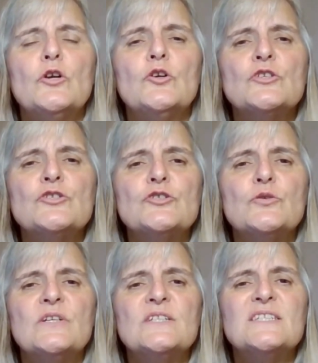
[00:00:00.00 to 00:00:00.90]
your
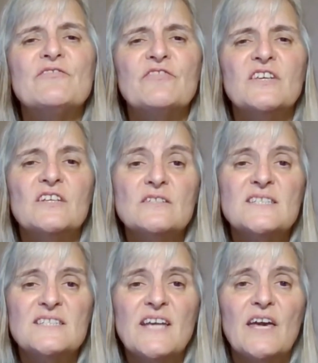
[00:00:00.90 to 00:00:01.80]
students feel
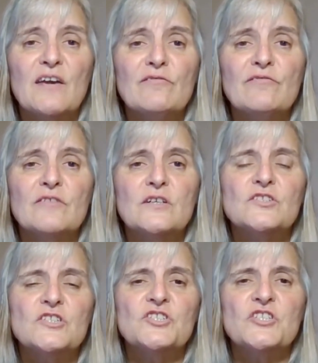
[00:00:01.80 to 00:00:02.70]
safe
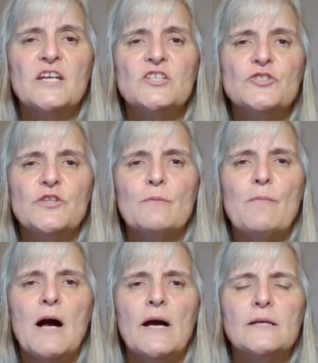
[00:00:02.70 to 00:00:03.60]
to change their
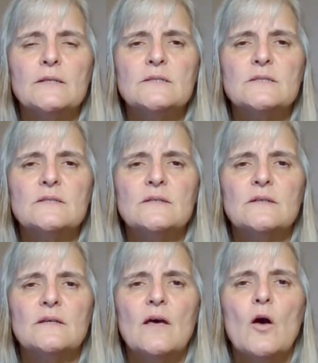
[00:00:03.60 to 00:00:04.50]
minds?
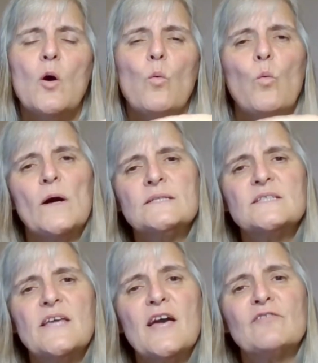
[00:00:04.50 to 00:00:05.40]
Once
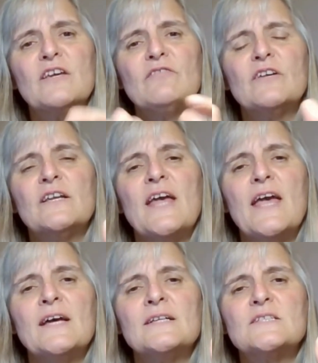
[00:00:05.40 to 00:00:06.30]
they have given an
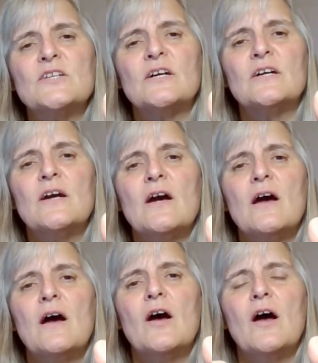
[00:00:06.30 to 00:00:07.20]
answer,
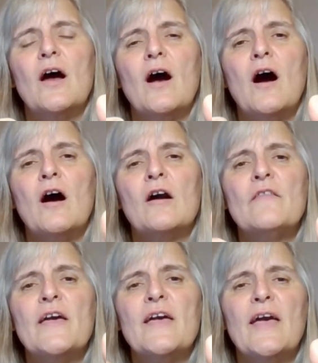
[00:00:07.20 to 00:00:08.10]
are
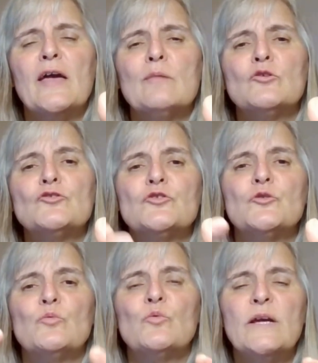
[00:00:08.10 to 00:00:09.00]
they able
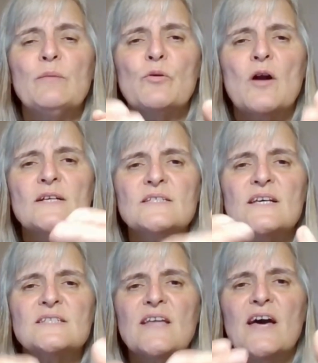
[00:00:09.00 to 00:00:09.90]
to
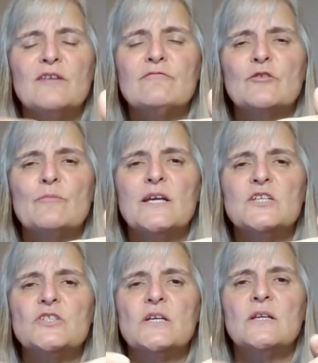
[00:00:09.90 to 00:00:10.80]
reprocess that
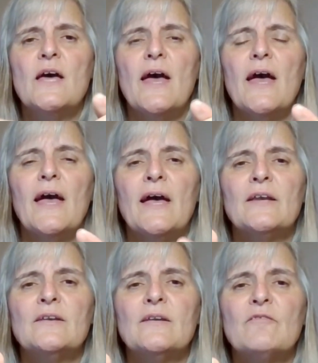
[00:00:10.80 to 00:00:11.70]
information
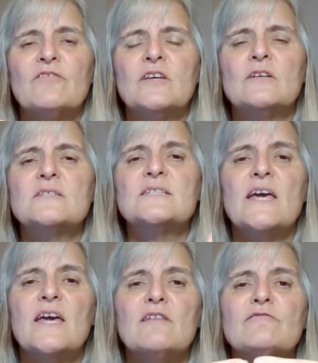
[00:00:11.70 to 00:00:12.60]
and feel
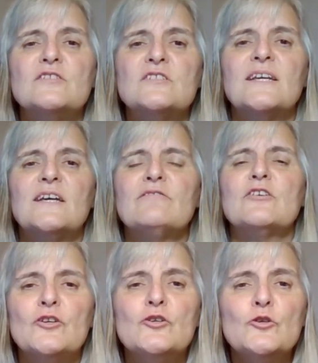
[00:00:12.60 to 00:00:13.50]
safe to give a
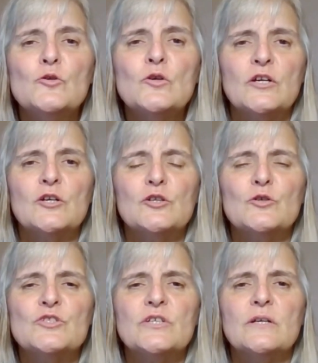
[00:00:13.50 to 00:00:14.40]
new
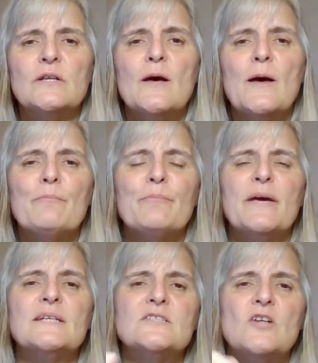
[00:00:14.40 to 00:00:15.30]
conclusion
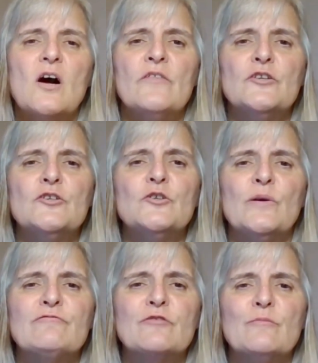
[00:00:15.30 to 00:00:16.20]
based on the new
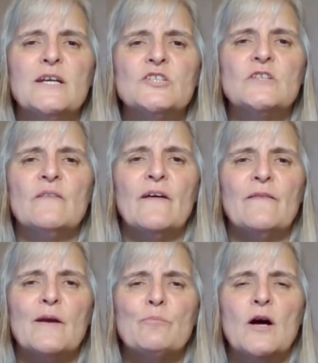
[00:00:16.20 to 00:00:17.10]
information that
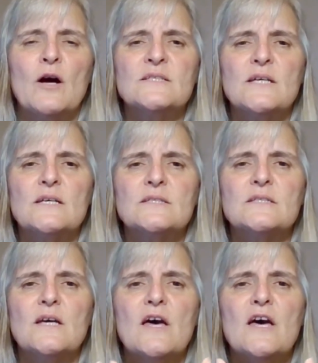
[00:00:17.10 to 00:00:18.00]
they processed?
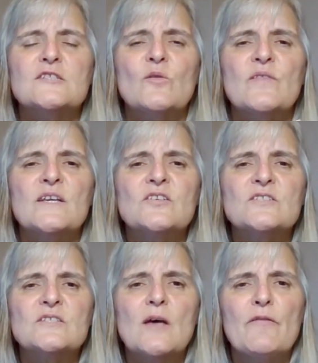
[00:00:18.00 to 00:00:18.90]
So these are
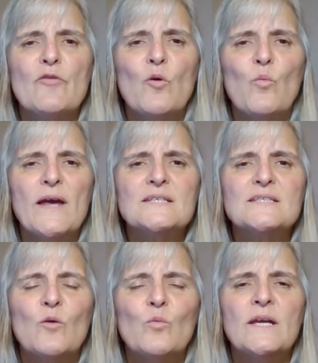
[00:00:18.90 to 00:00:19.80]
some of the ways
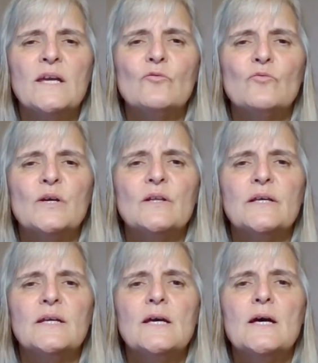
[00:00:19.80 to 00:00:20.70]
that we can really